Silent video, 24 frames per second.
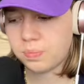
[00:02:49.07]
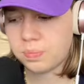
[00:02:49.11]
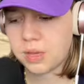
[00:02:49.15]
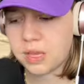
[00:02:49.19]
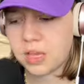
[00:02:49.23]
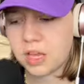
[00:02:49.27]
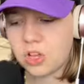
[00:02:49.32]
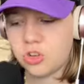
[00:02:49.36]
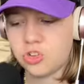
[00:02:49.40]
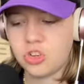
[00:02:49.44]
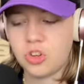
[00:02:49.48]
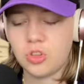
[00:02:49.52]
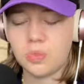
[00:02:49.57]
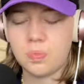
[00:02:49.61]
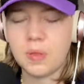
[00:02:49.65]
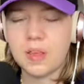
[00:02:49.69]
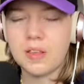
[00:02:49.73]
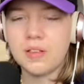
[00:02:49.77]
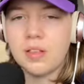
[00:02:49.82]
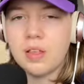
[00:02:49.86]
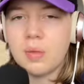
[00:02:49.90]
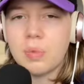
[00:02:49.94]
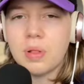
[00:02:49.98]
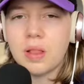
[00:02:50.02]
because she's
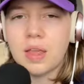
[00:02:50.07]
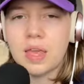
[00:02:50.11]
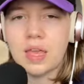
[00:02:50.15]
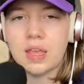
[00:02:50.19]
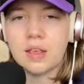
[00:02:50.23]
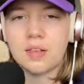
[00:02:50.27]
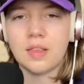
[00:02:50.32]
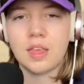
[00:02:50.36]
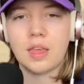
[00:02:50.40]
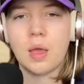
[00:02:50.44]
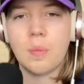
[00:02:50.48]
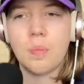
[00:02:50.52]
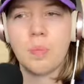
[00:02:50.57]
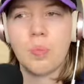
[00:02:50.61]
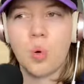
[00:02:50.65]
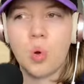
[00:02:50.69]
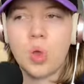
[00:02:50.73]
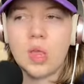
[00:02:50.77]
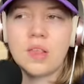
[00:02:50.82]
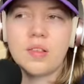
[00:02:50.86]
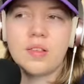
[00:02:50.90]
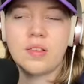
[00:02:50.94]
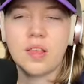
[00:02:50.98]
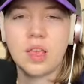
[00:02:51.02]
basically playing as like a
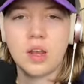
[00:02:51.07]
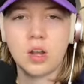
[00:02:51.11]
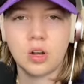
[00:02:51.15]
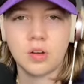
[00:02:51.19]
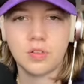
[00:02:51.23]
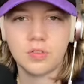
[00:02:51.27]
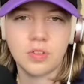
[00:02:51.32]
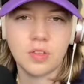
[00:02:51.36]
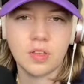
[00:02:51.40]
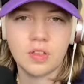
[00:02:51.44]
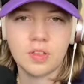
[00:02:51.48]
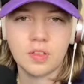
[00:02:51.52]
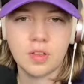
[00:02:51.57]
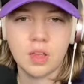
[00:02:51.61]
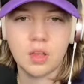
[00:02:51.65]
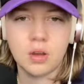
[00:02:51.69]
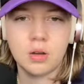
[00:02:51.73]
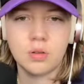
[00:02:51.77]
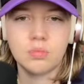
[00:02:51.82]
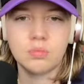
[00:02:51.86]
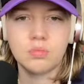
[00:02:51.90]
point center for the Sun.